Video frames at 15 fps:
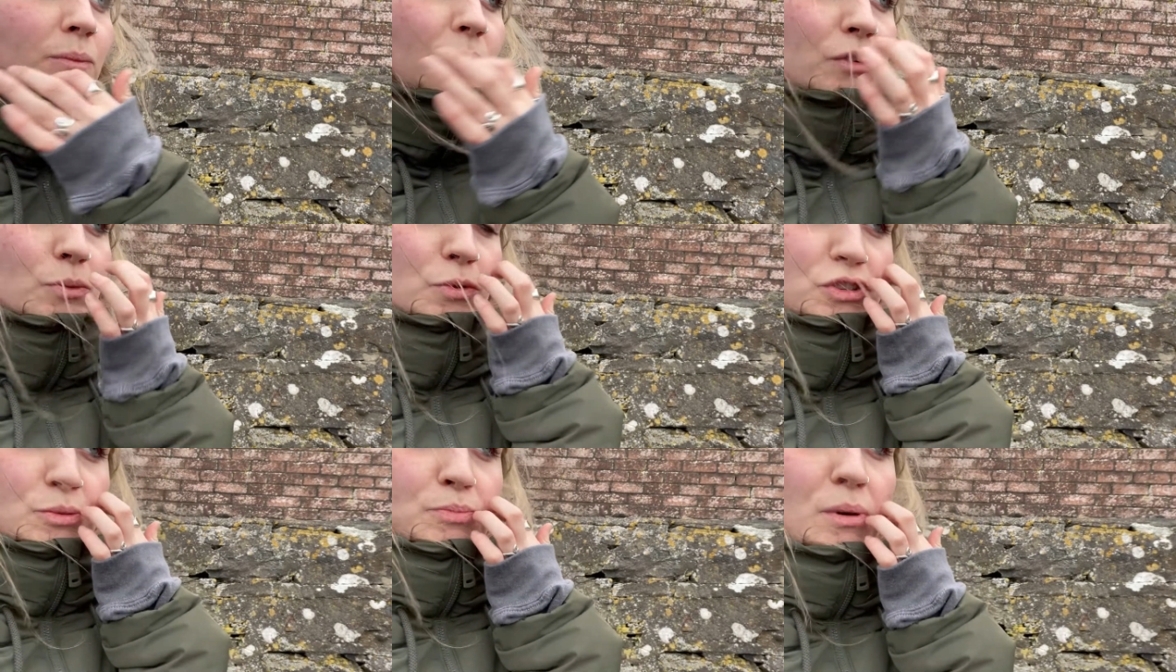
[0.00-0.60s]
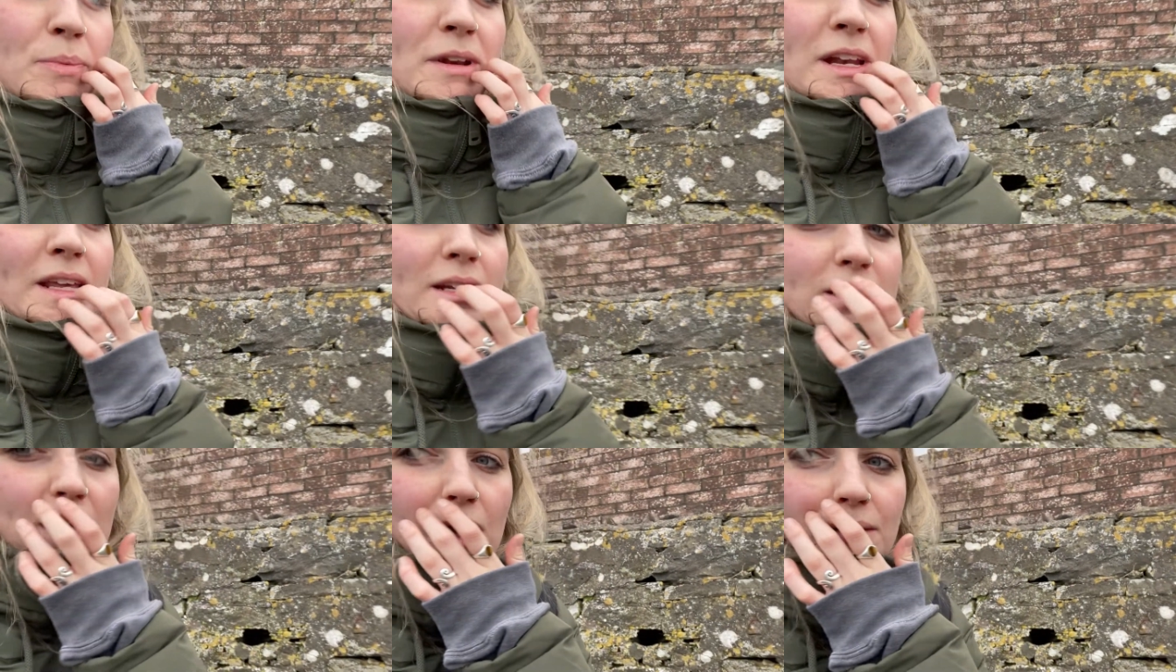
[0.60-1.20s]
we, we, should probably
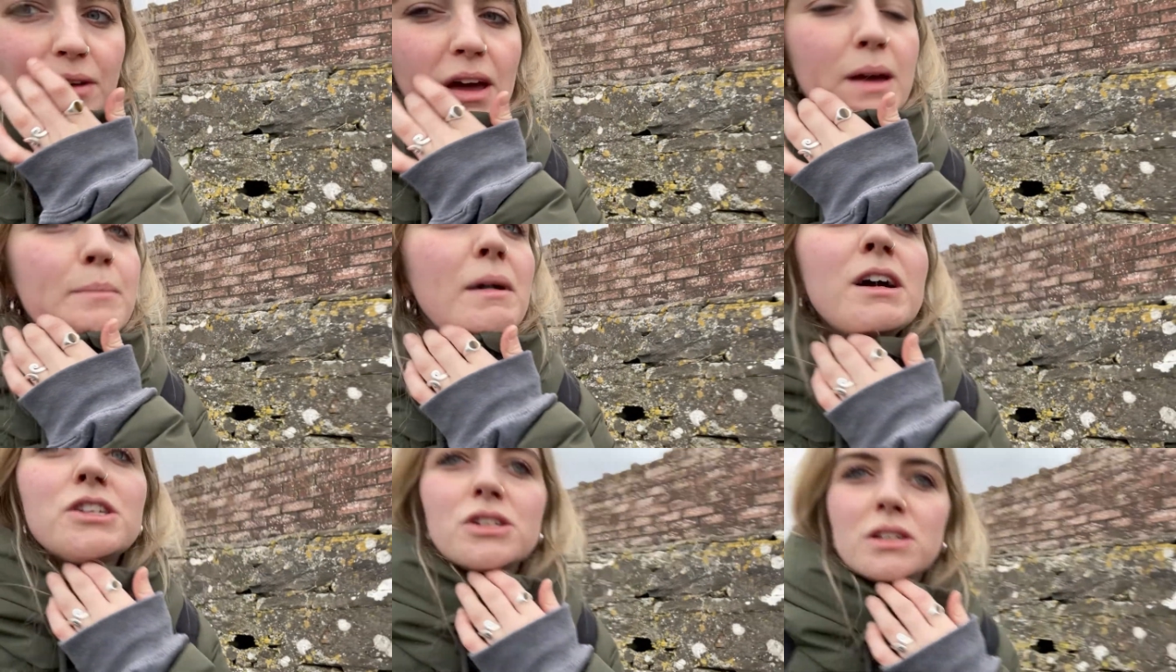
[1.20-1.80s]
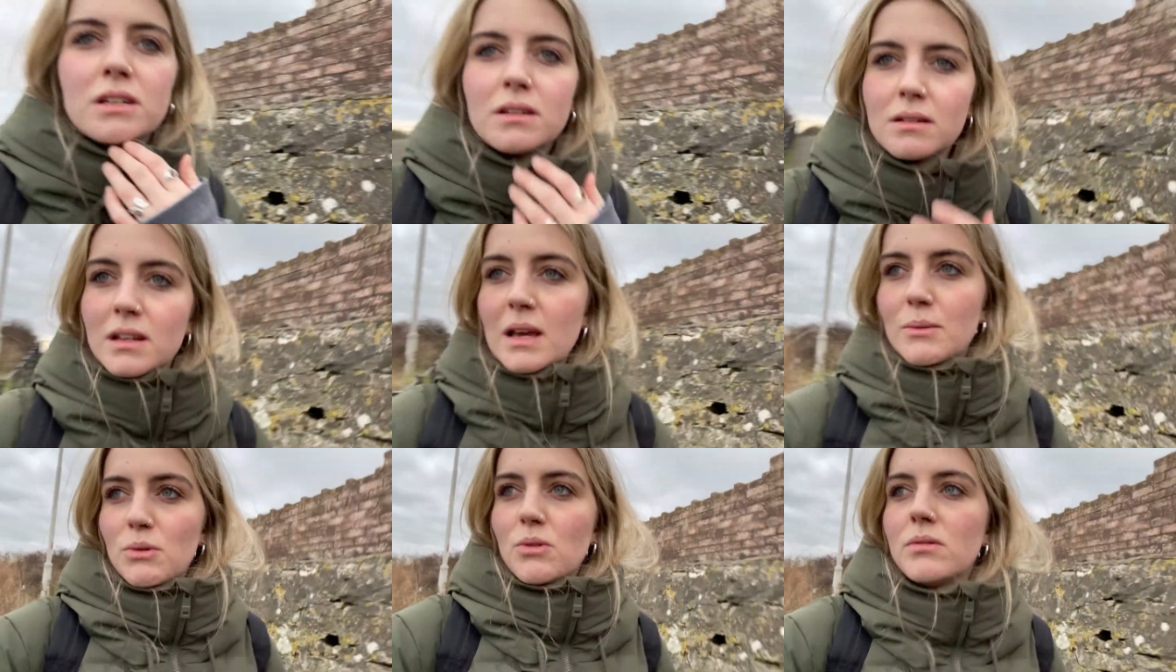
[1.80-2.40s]
lead down. I imagine
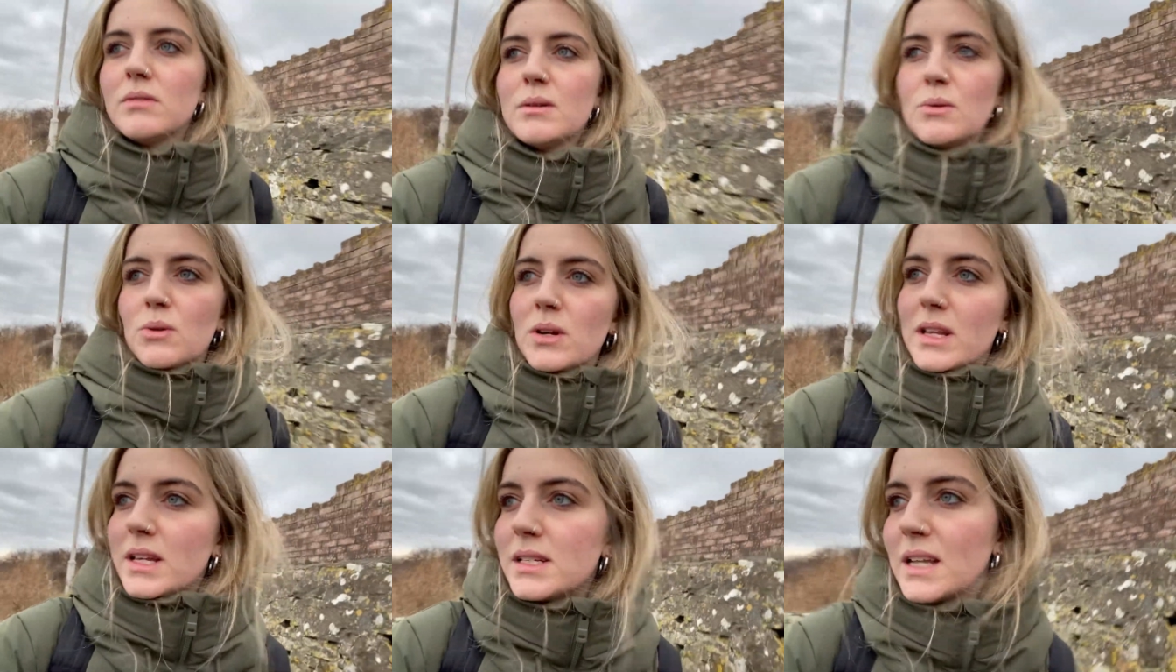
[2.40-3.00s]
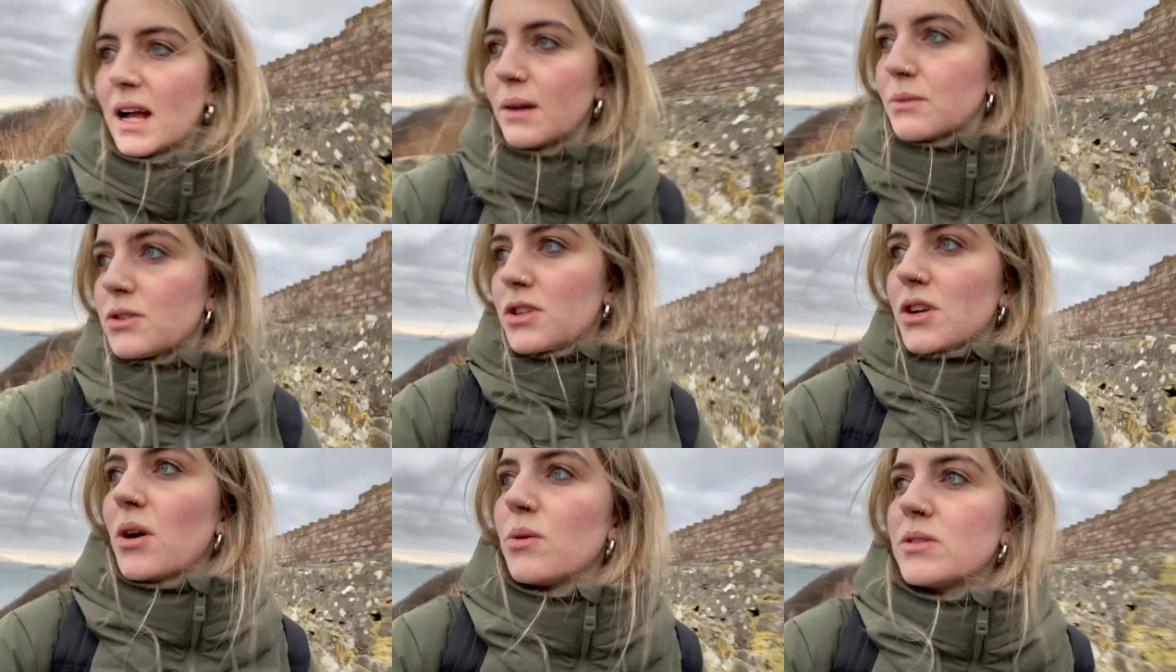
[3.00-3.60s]
it will it will lead down
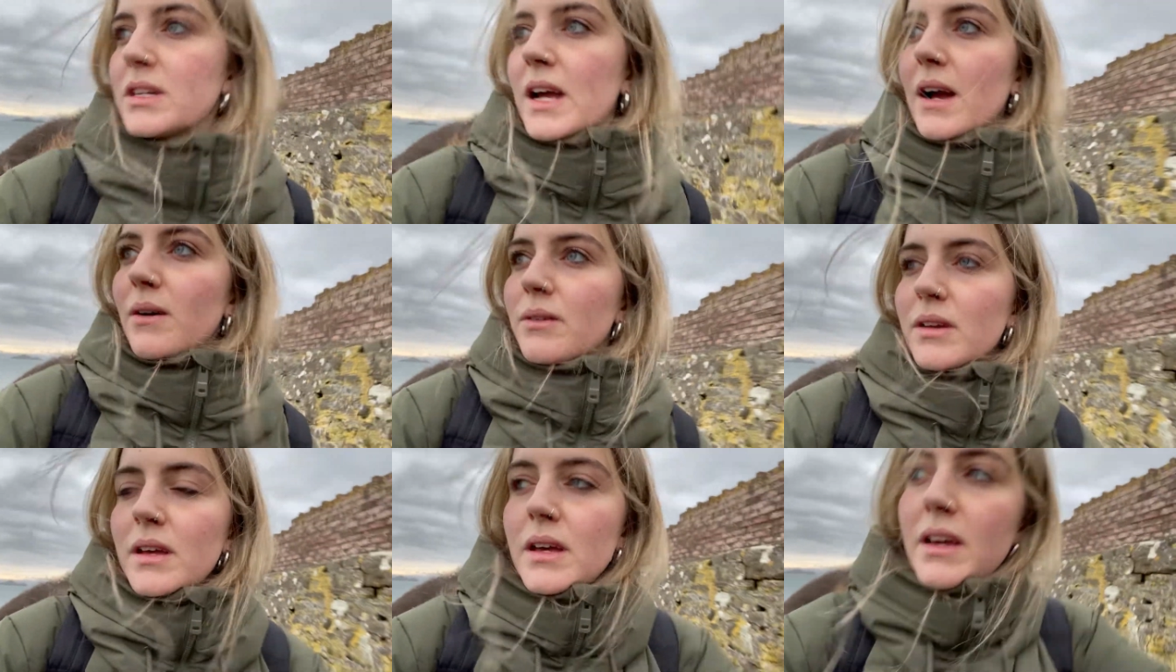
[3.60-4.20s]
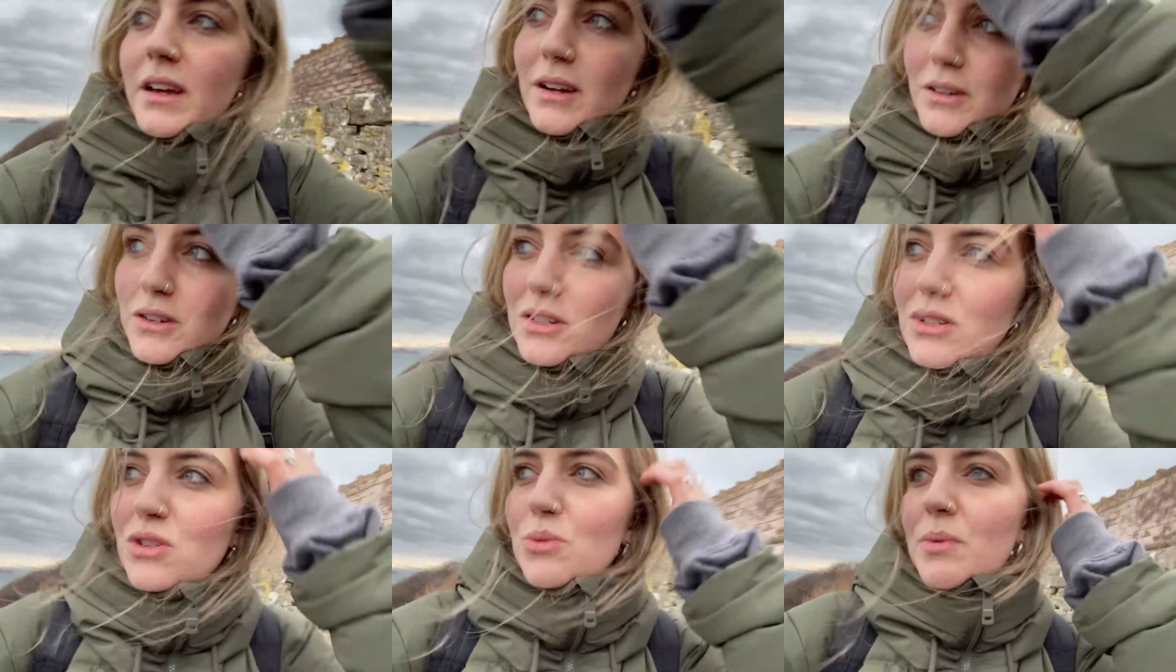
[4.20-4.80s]
to the old town.
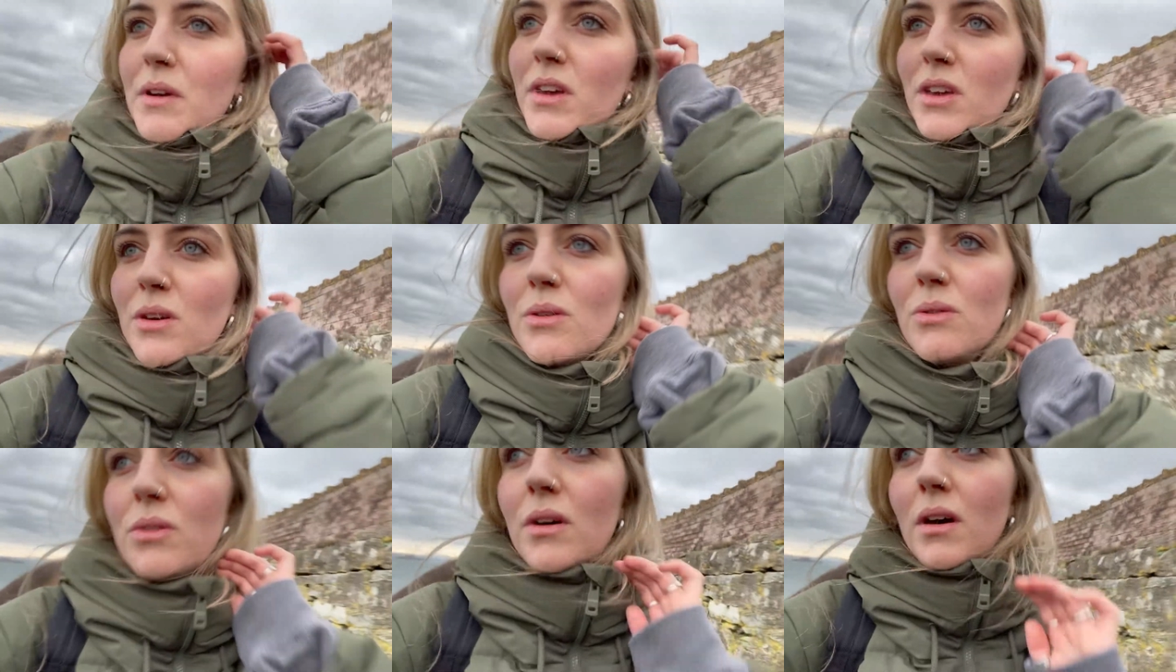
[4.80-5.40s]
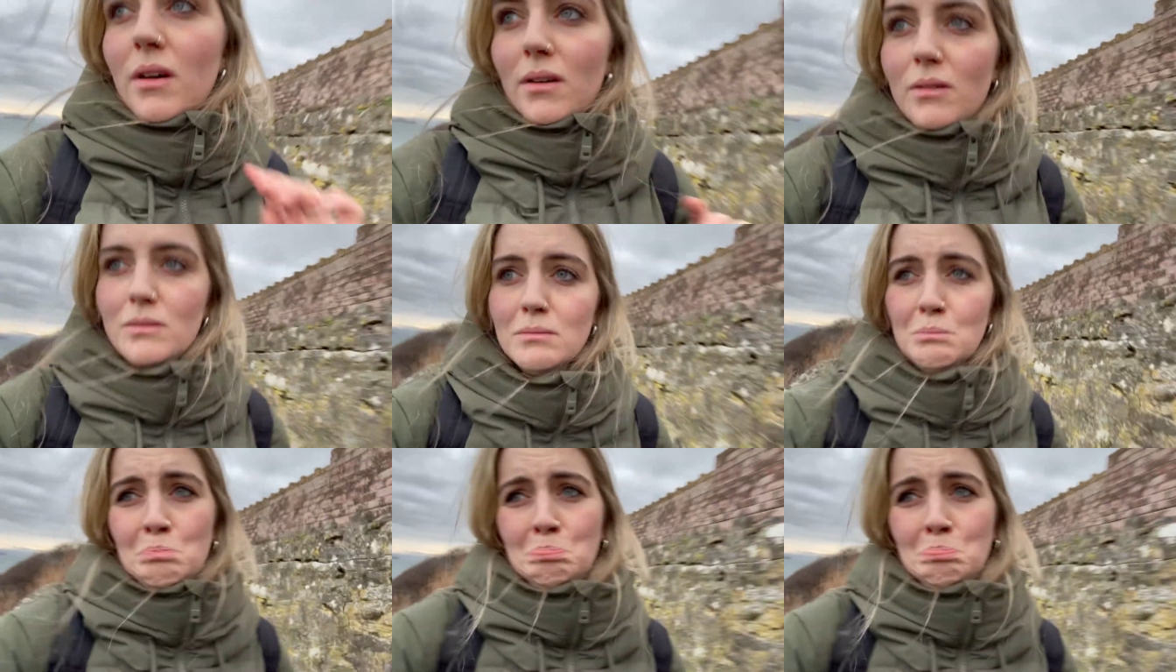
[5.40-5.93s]
Looks super cute though.